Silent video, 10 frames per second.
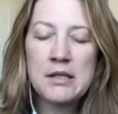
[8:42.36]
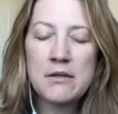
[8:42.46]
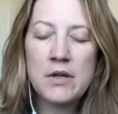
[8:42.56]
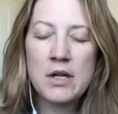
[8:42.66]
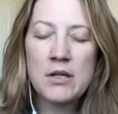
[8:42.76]
that
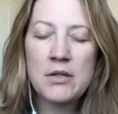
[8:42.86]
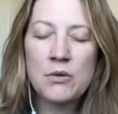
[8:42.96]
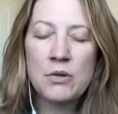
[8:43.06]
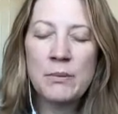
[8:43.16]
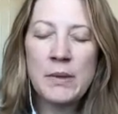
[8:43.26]
have gone
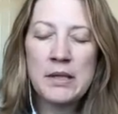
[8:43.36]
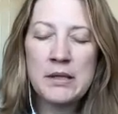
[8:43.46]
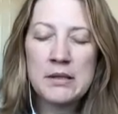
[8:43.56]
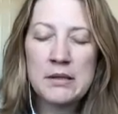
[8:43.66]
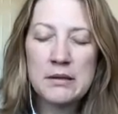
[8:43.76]

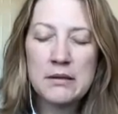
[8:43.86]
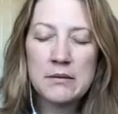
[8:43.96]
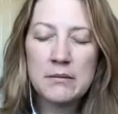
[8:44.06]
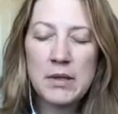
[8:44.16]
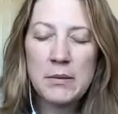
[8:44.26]
dormant,
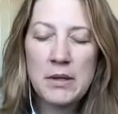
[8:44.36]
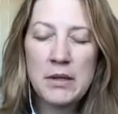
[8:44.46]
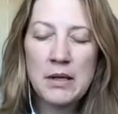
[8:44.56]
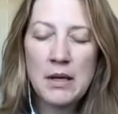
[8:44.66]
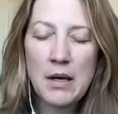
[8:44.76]

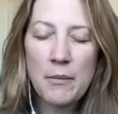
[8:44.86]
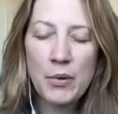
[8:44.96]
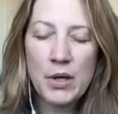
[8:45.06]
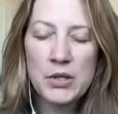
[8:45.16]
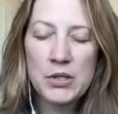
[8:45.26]
maybe a
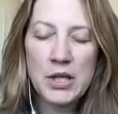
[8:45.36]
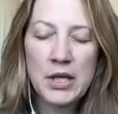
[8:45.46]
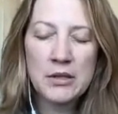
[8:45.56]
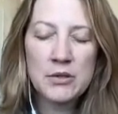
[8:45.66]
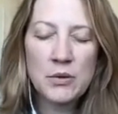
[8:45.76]

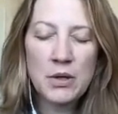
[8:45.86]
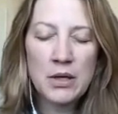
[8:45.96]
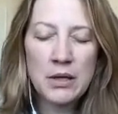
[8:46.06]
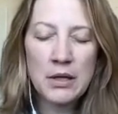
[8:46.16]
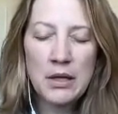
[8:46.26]
project
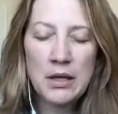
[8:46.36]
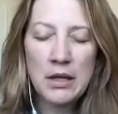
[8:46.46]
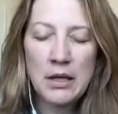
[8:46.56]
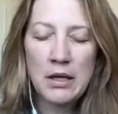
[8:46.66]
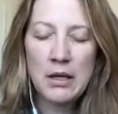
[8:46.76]
or
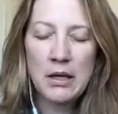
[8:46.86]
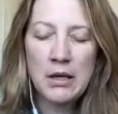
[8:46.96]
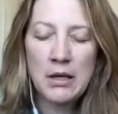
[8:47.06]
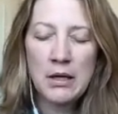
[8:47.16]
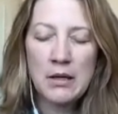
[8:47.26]

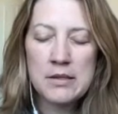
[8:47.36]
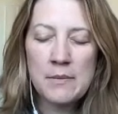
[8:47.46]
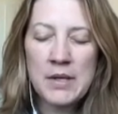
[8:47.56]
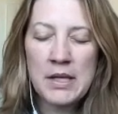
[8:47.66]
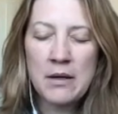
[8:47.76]

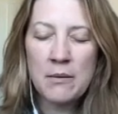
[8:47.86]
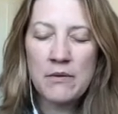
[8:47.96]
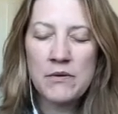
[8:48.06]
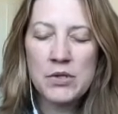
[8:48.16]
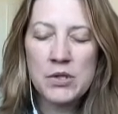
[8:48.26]
something that
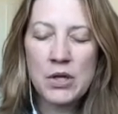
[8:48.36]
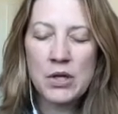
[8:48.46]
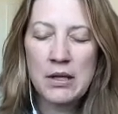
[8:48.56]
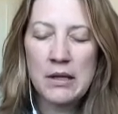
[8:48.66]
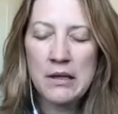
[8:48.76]
we've
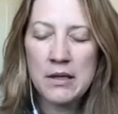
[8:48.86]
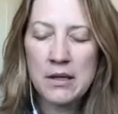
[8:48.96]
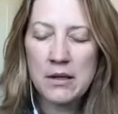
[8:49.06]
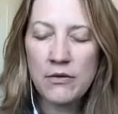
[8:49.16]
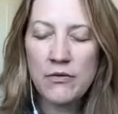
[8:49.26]
started in
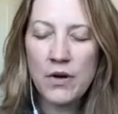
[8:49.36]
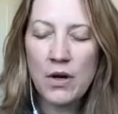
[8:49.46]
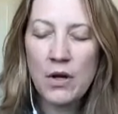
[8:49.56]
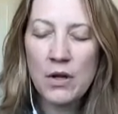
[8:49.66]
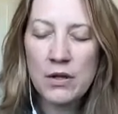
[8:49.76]
the
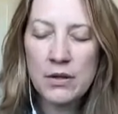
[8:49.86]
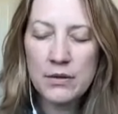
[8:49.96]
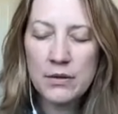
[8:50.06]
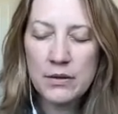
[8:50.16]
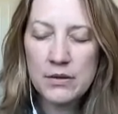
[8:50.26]
fall
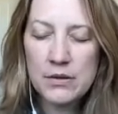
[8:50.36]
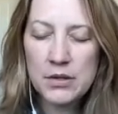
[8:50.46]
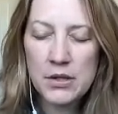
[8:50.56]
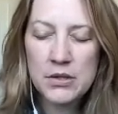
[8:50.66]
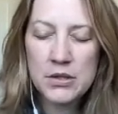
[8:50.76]

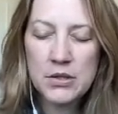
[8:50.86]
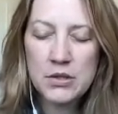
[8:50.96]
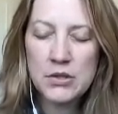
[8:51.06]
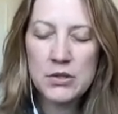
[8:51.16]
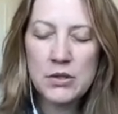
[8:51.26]
starts to
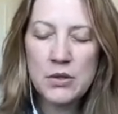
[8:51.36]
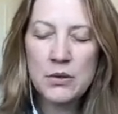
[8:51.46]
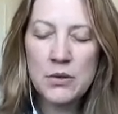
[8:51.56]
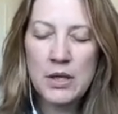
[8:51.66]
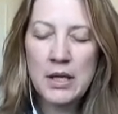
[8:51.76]
just
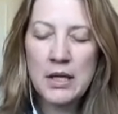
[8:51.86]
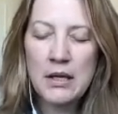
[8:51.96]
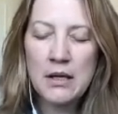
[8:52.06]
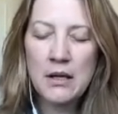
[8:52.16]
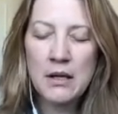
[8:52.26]

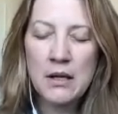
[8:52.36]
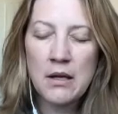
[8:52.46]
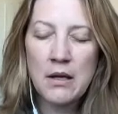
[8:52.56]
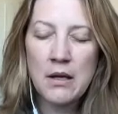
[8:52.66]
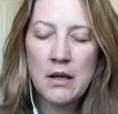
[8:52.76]
slowly
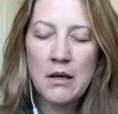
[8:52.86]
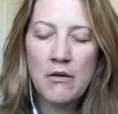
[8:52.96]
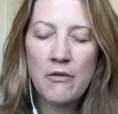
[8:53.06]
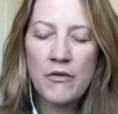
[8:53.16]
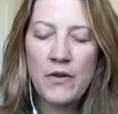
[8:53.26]

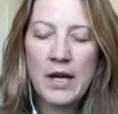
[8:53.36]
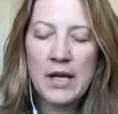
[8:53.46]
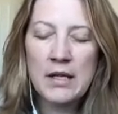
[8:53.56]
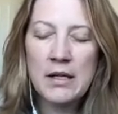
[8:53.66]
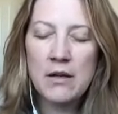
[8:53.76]

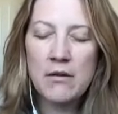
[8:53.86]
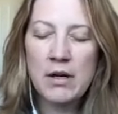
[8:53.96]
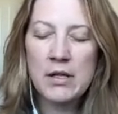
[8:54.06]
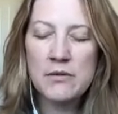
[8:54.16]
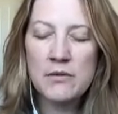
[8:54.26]
find a
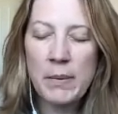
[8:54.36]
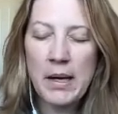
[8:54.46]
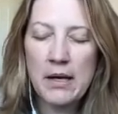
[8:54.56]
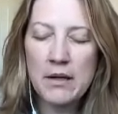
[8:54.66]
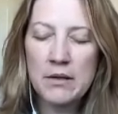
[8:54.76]
restful
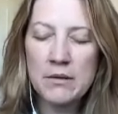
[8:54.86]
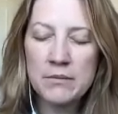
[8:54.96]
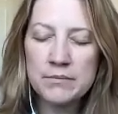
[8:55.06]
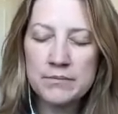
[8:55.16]
pattern.